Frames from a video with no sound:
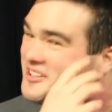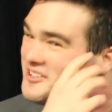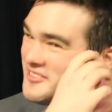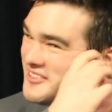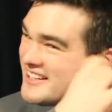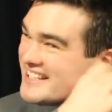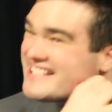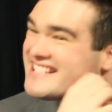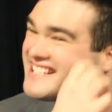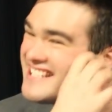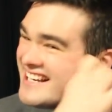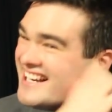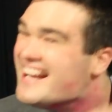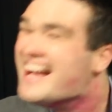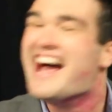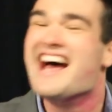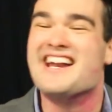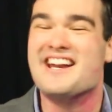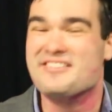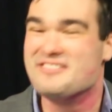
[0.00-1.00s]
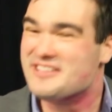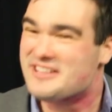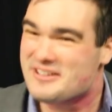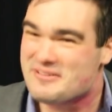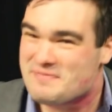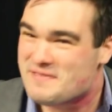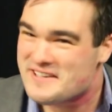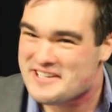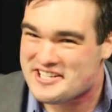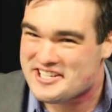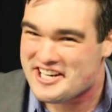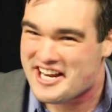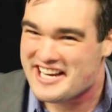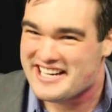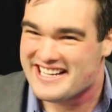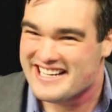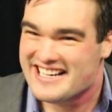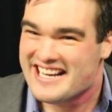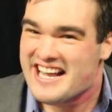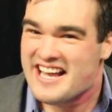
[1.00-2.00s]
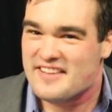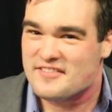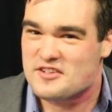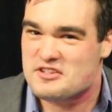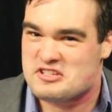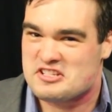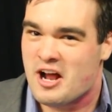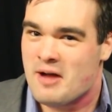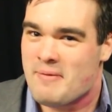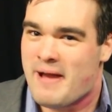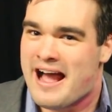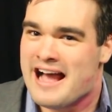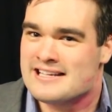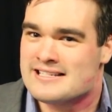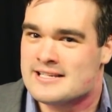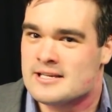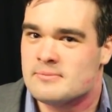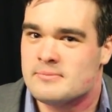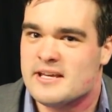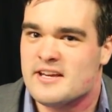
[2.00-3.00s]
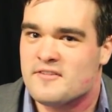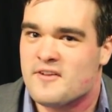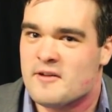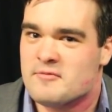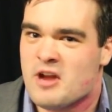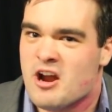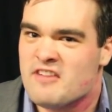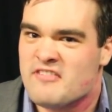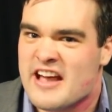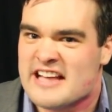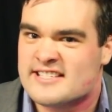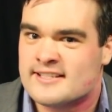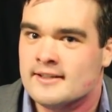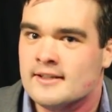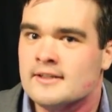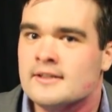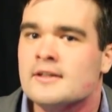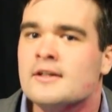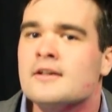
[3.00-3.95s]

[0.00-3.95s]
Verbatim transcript: nervous, and I really appreciate it if you'd stop asking me if I'm nervous.